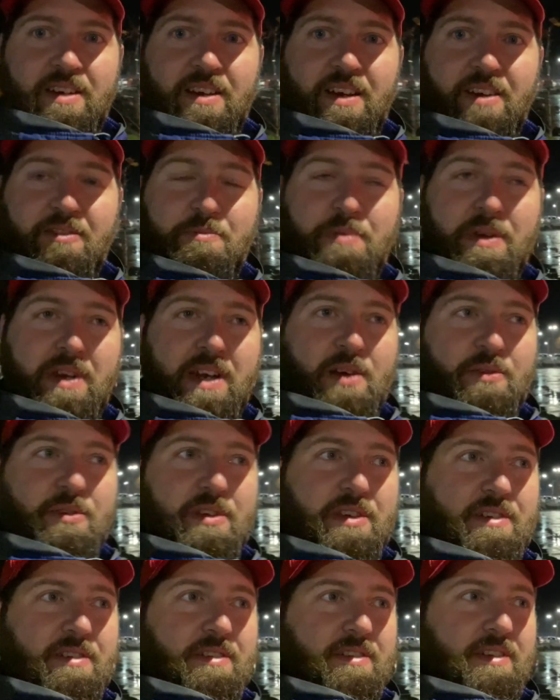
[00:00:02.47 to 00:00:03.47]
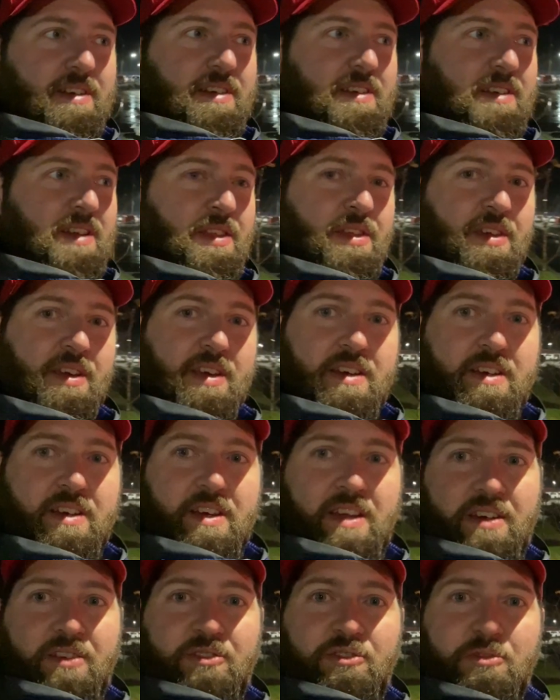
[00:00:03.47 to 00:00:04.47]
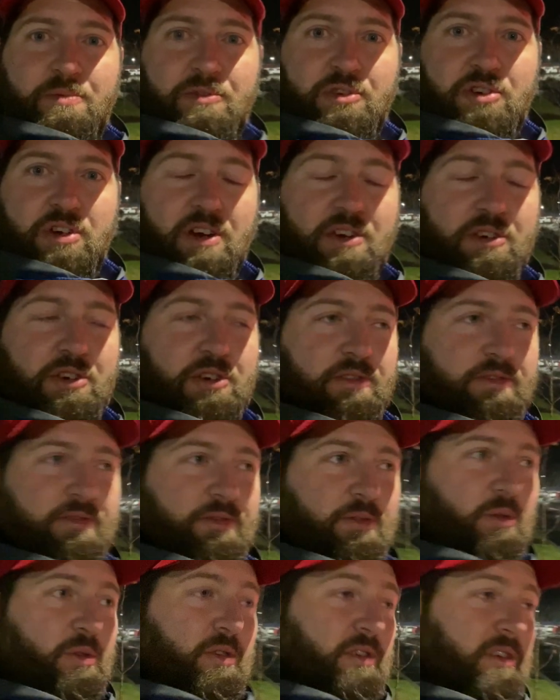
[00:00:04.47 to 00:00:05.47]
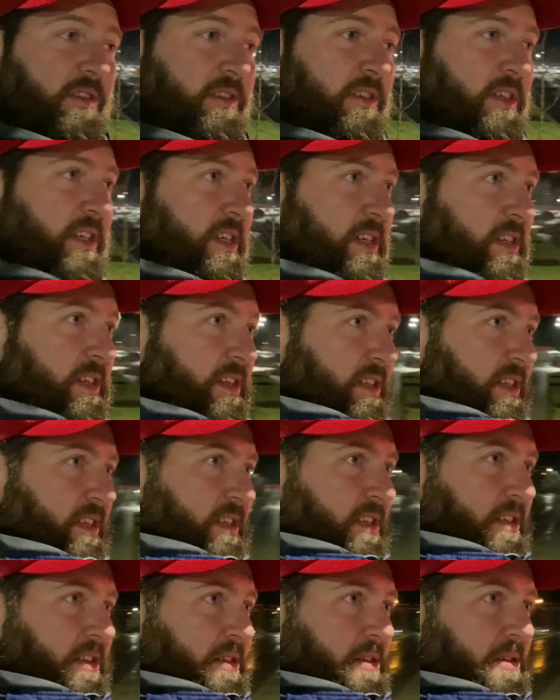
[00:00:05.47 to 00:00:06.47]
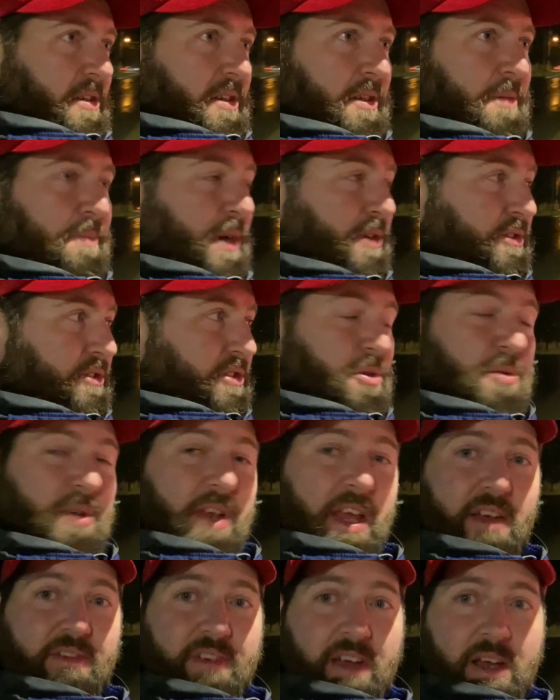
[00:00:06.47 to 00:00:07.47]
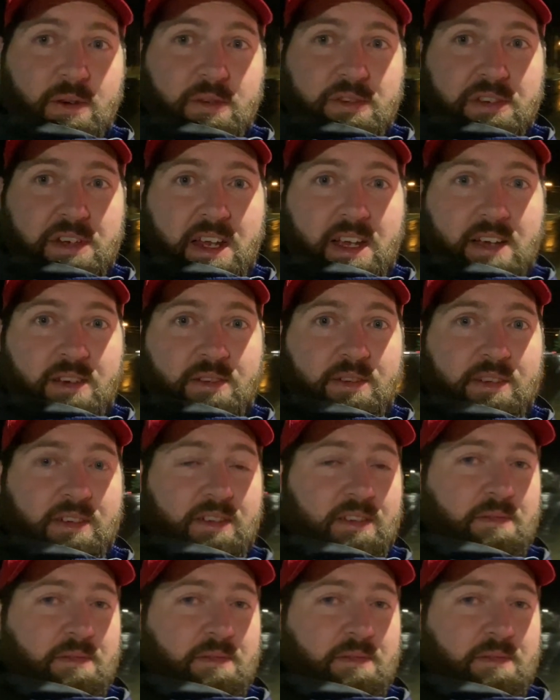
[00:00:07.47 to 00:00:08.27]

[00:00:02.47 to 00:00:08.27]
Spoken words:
I've been out here in Ithaca at a supercharger for about 2.5 hours now.